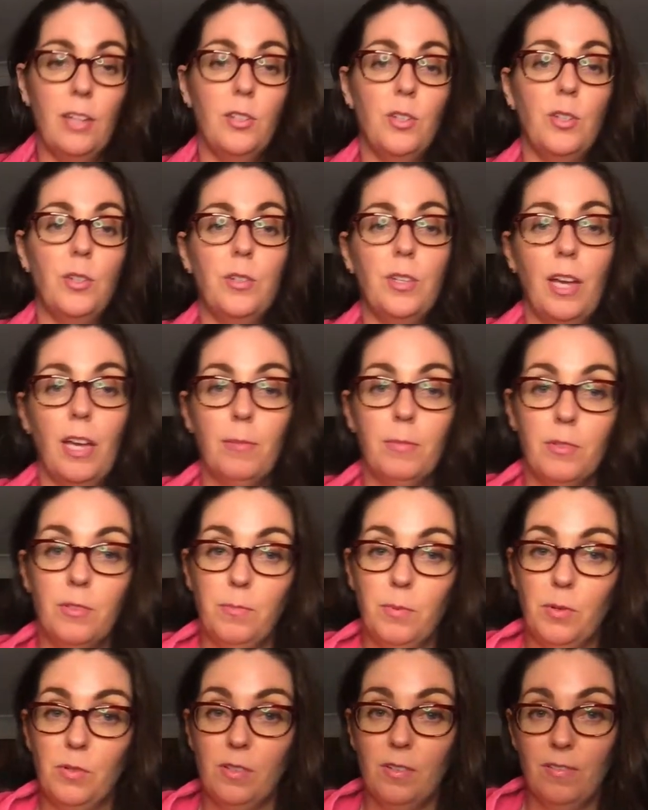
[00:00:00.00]
2
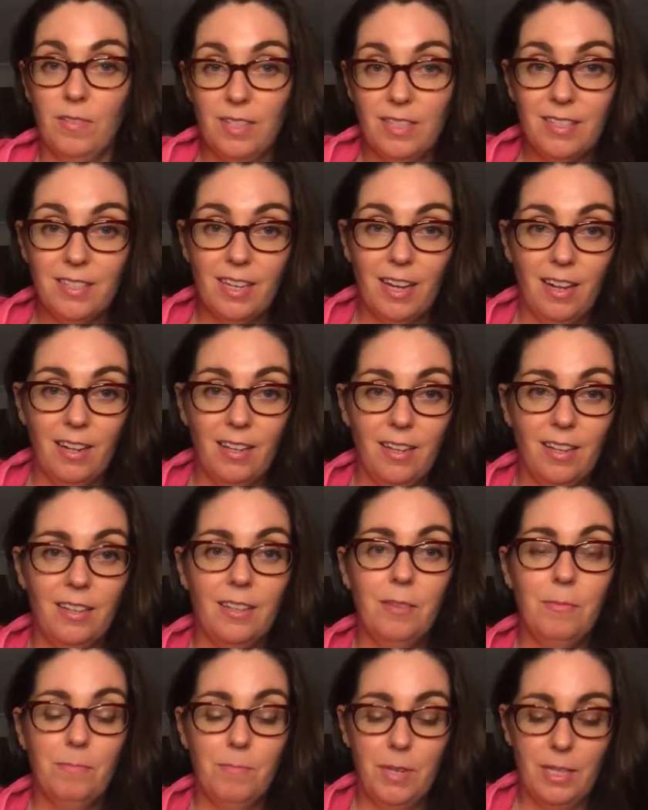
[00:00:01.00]
tablespoons of this colour,
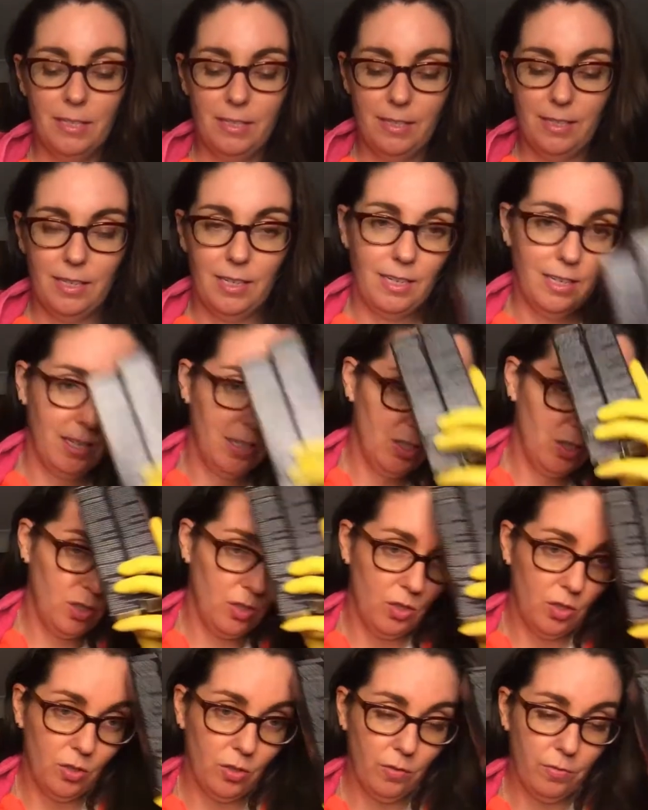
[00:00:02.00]
mix it in, just
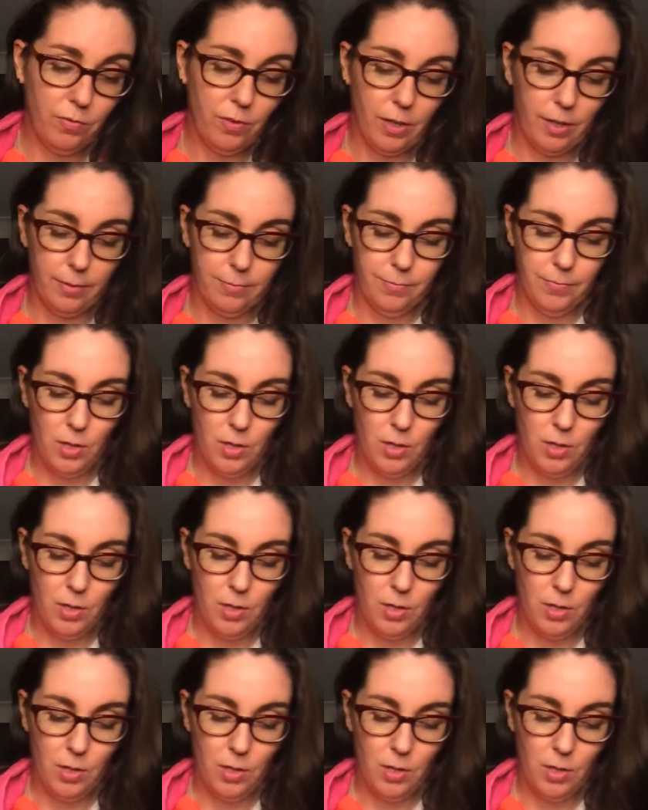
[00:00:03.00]
do the front.